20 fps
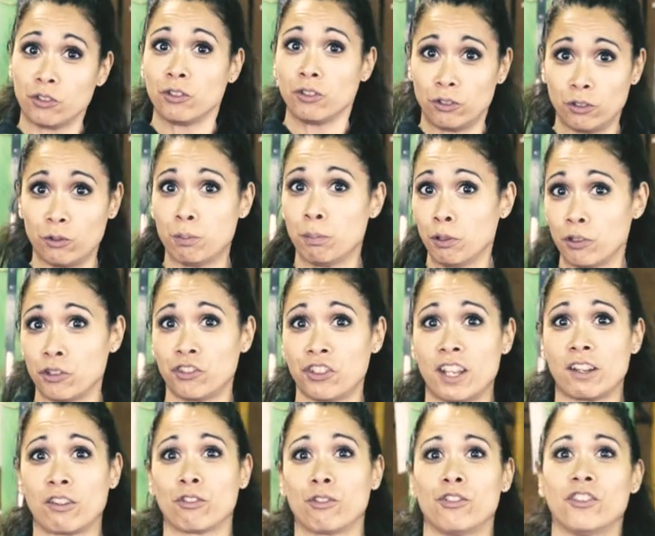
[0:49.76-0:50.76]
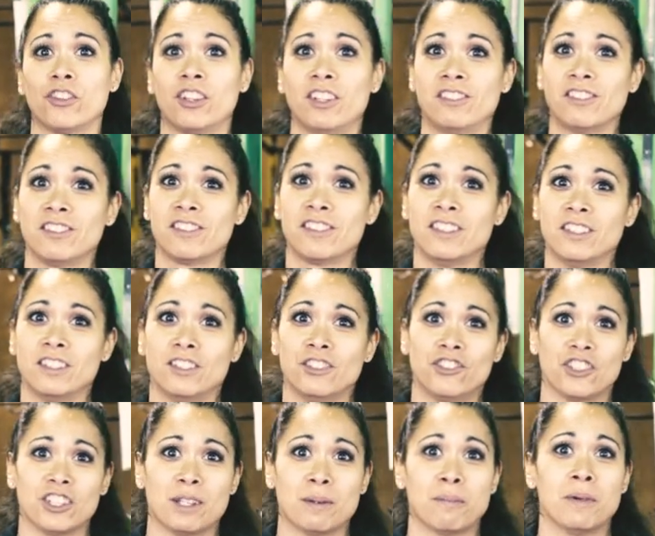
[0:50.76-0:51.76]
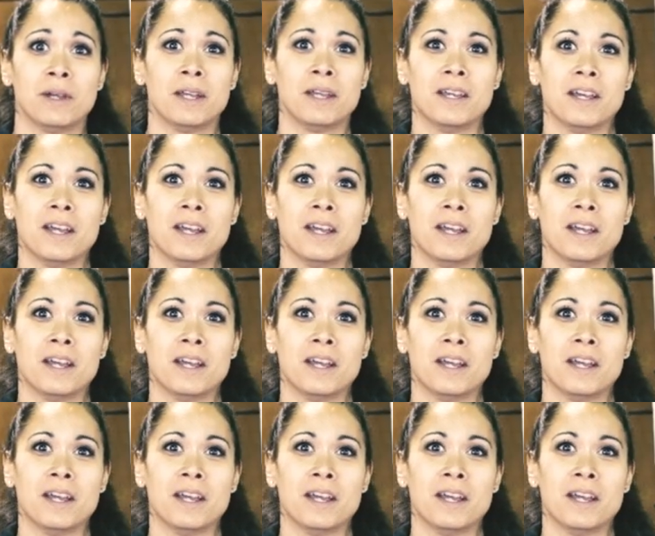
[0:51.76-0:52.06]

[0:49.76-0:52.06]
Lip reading: do push exercises in the gym